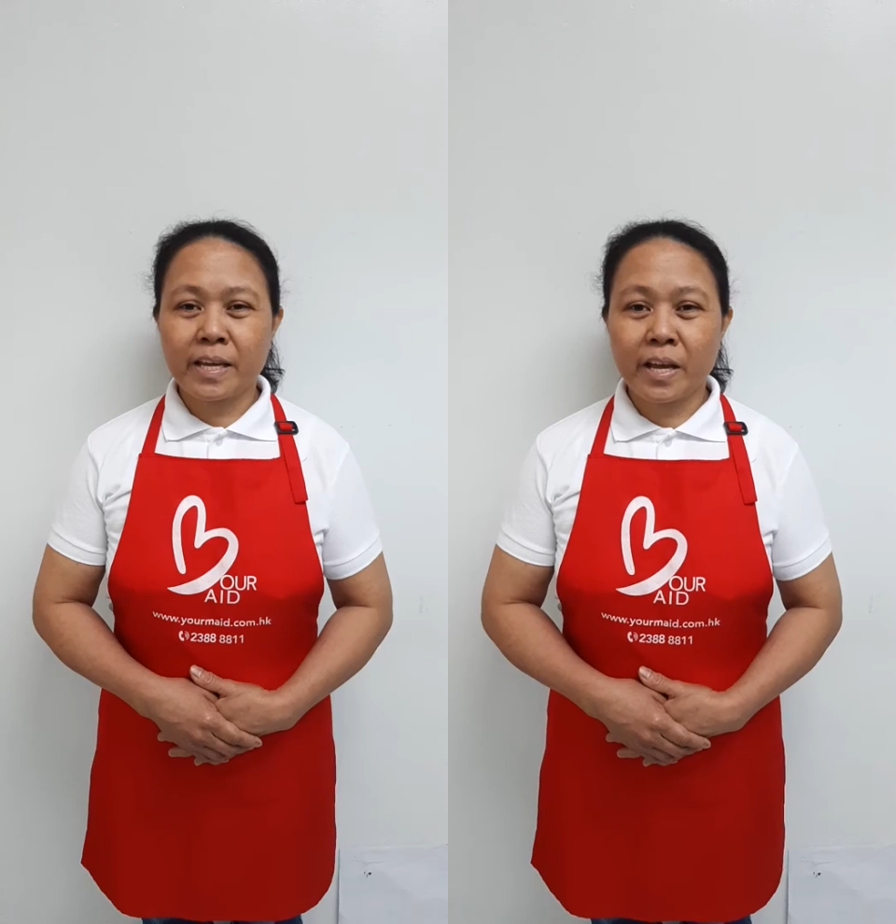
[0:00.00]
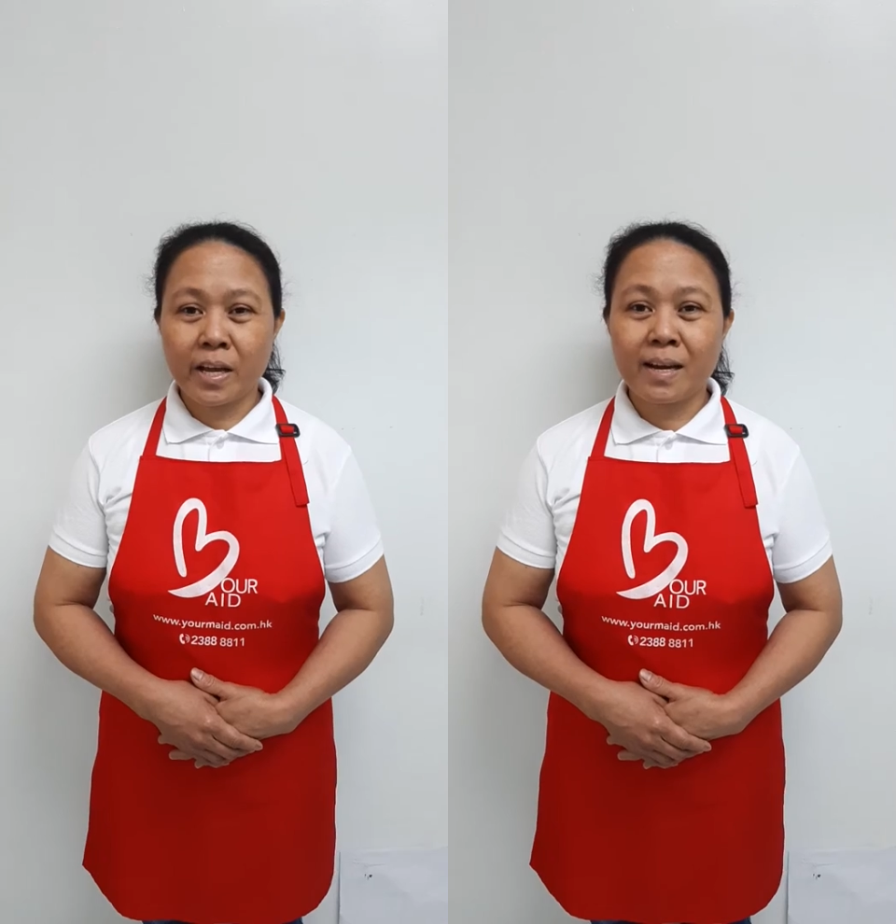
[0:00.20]

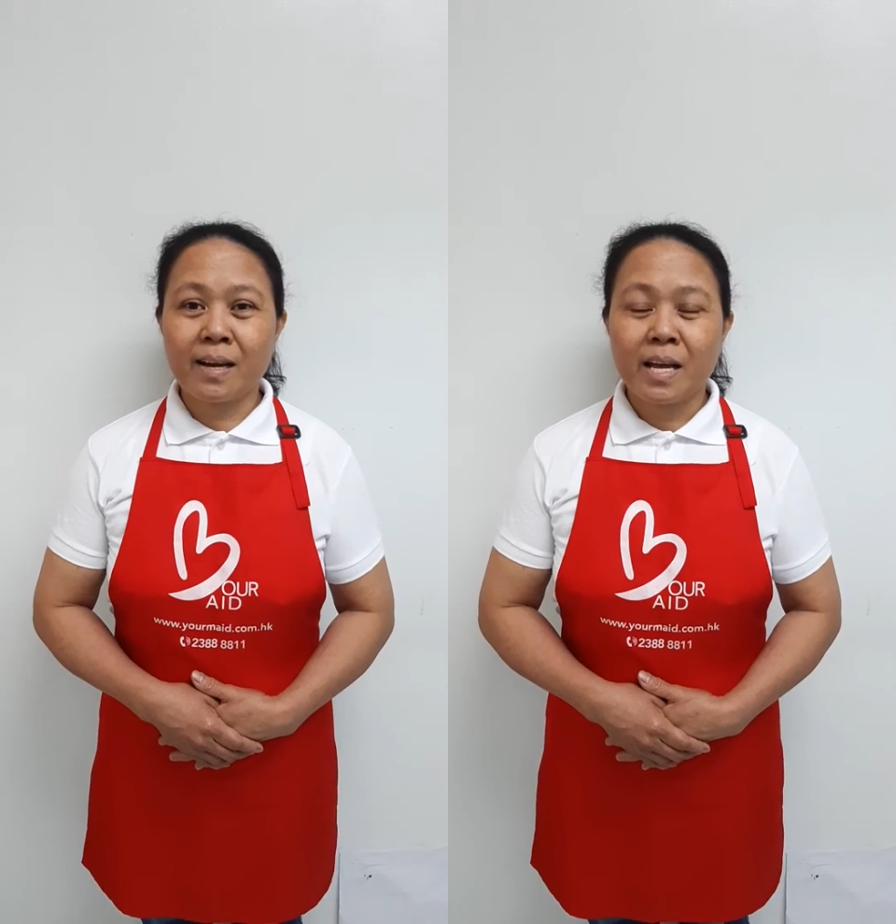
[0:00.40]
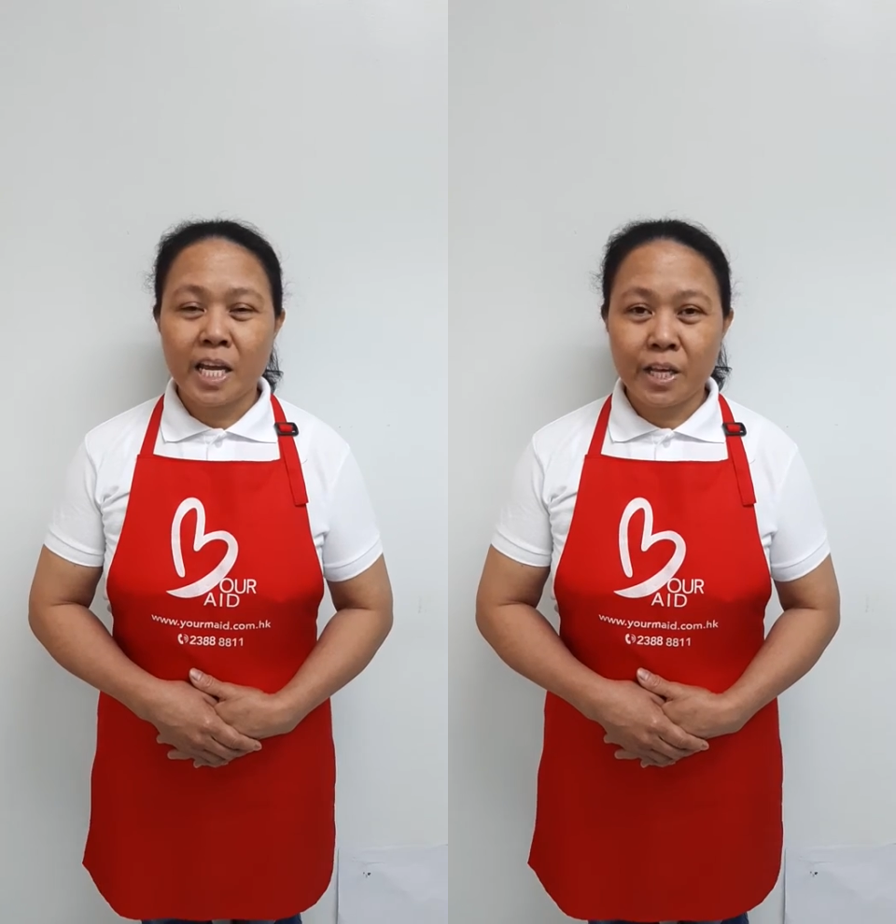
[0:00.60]
care
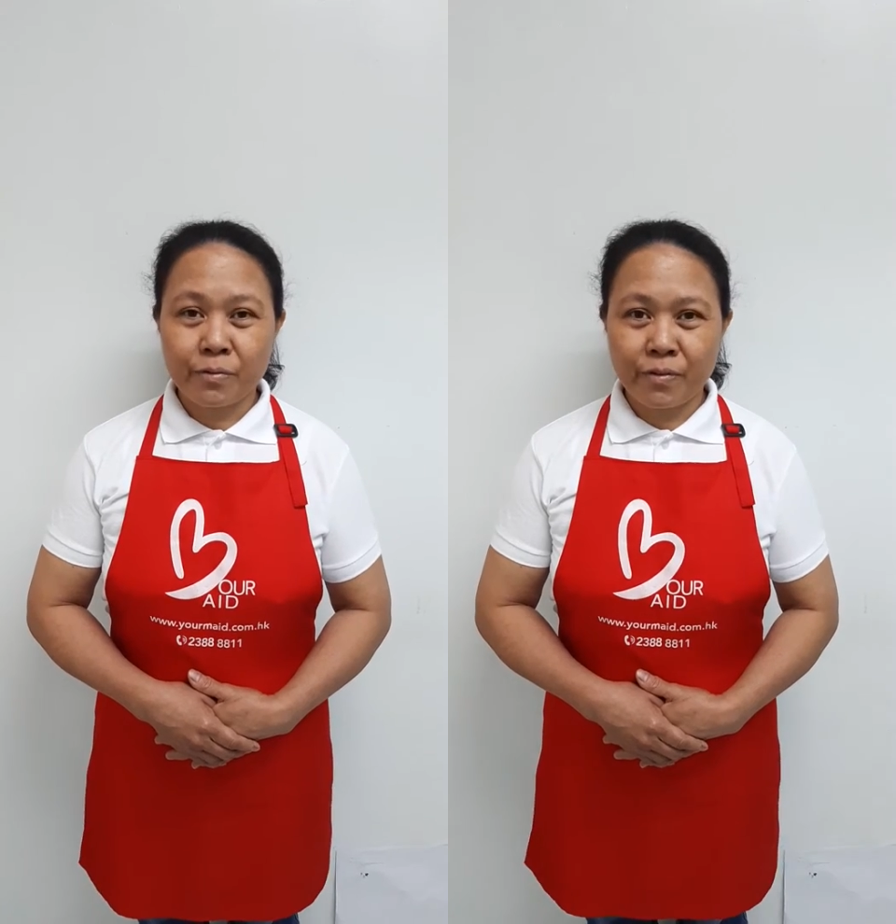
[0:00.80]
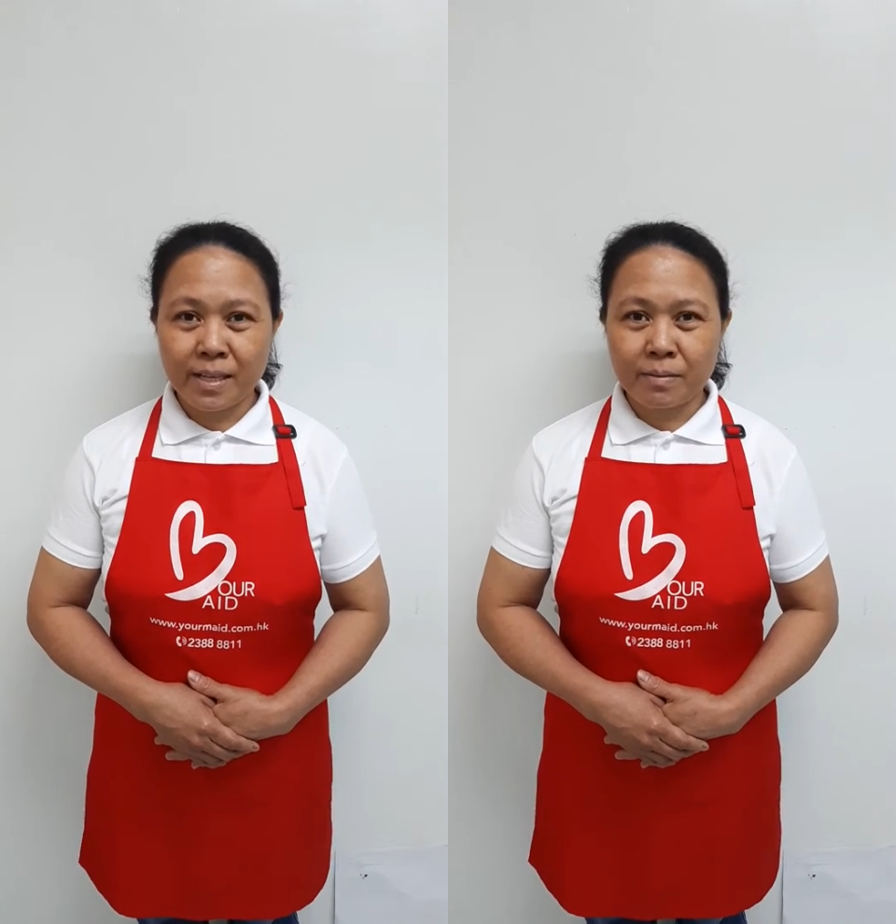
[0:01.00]

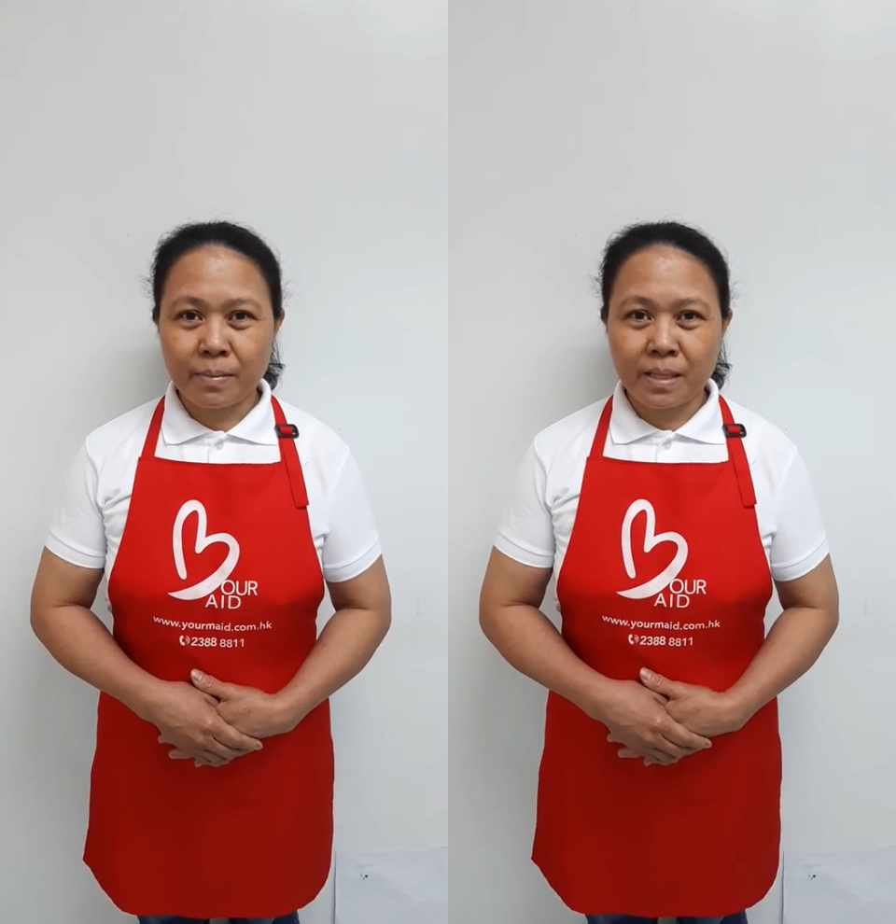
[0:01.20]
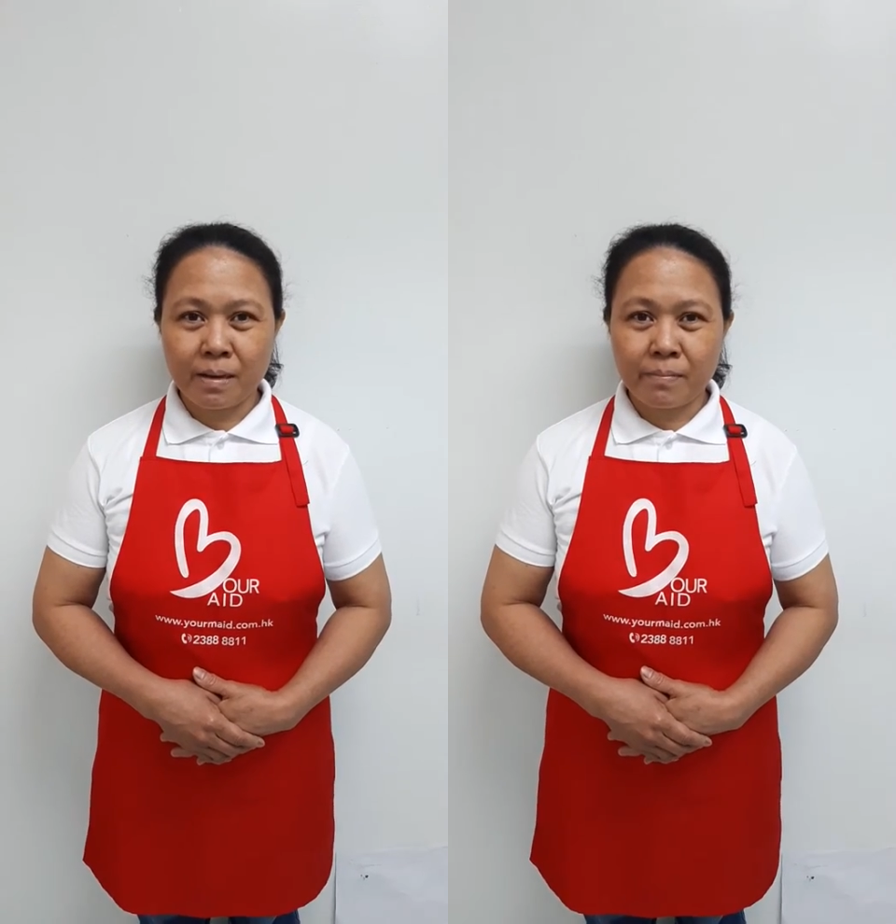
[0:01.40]
infant, madam.